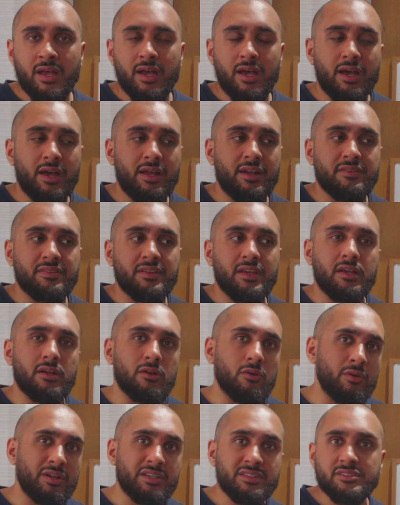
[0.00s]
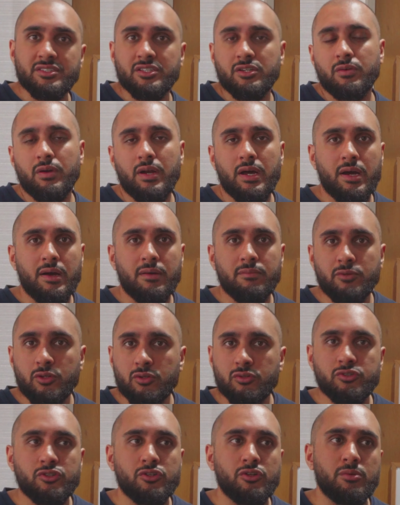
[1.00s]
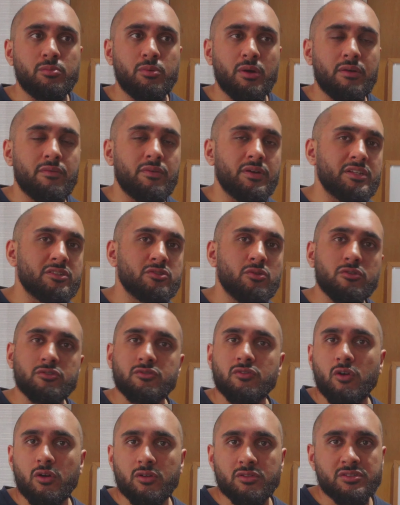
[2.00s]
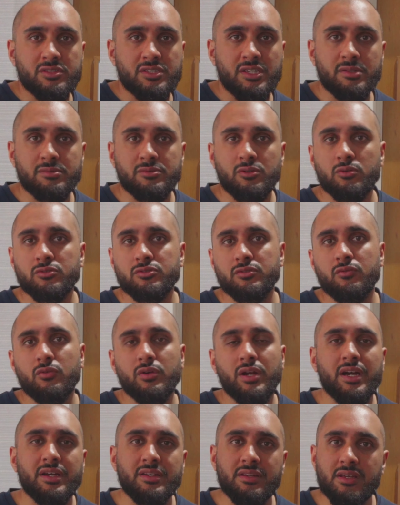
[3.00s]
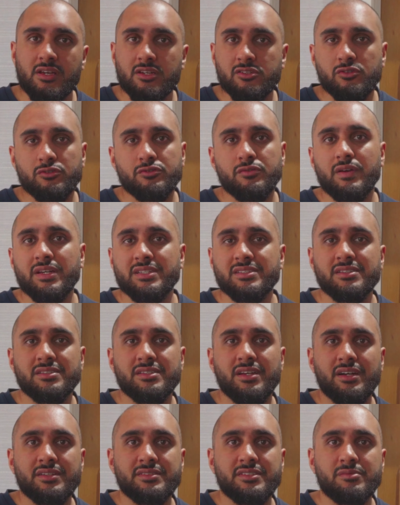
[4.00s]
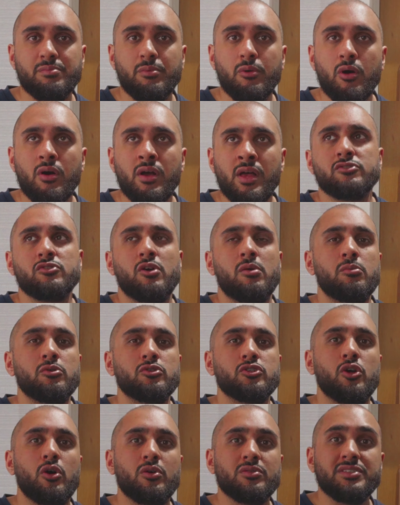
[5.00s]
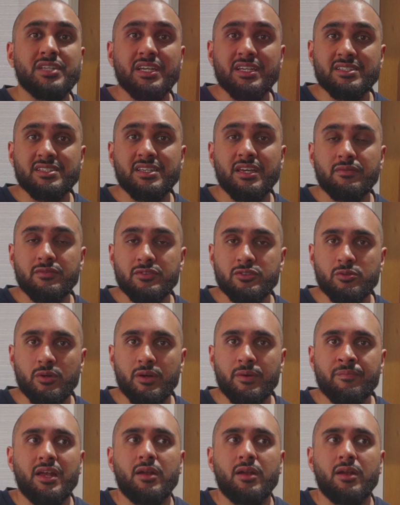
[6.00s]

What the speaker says: And I think on Instagram, YouTube, wherever, there's loads of concepts, loads of good ideas, loads of exercises, but there's not much context given to it.